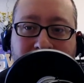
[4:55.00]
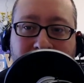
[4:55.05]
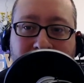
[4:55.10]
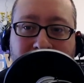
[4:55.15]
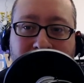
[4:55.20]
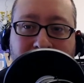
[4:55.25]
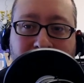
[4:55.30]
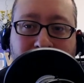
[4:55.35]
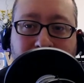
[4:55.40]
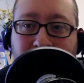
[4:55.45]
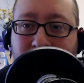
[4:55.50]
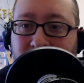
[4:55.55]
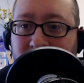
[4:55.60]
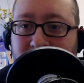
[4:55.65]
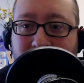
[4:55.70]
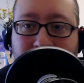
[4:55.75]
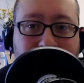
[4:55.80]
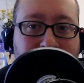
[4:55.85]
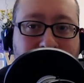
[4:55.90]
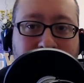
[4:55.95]
you know, just
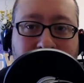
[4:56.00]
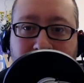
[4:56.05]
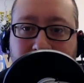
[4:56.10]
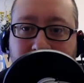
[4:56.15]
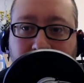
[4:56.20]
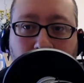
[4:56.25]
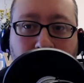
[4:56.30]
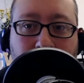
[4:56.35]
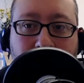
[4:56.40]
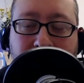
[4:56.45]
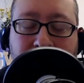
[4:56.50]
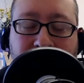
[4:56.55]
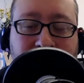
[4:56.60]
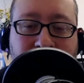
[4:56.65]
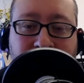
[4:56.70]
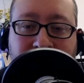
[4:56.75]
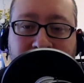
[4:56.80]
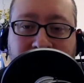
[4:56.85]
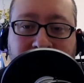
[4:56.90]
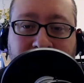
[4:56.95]
going about their
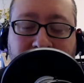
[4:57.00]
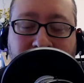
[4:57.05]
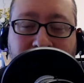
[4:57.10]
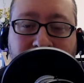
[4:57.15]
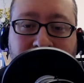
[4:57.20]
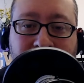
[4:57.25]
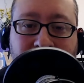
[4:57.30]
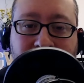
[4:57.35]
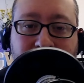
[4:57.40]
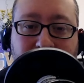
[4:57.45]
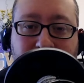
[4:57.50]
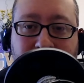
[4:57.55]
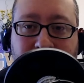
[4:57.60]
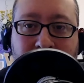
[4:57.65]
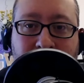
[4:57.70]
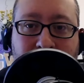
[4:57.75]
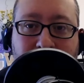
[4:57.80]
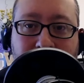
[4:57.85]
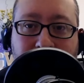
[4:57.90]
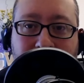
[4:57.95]
daily lives and doing their
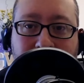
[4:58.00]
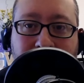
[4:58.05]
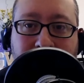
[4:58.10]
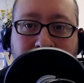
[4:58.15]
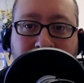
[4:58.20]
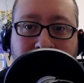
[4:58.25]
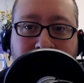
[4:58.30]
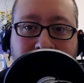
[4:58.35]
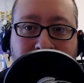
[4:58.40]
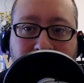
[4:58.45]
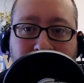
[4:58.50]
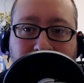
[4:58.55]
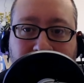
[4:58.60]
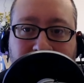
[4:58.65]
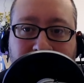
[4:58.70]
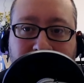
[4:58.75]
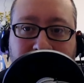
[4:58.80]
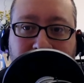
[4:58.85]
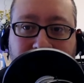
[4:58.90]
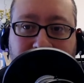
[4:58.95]
thing. You know, that's
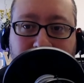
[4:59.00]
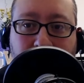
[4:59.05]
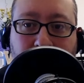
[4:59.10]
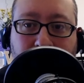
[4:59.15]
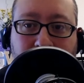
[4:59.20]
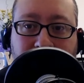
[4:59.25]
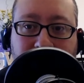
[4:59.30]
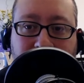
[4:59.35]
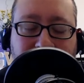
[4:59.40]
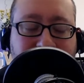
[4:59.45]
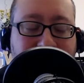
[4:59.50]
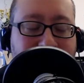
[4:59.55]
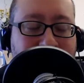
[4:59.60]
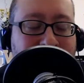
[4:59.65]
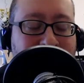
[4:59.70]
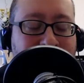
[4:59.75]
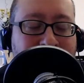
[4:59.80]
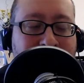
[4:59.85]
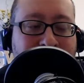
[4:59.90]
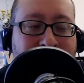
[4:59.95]
that's most of us.
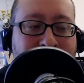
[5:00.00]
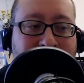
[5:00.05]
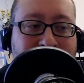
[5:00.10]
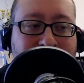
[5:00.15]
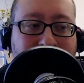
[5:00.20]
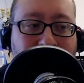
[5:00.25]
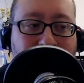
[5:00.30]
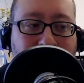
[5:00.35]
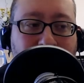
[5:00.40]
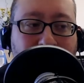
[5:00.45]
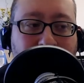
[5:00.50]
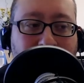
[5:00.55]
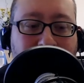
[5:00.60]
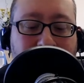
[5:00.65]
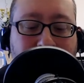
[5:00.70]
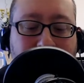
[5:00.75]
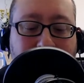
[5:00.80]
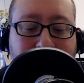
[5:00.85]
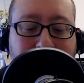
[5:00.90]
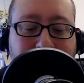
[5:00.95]
So, um,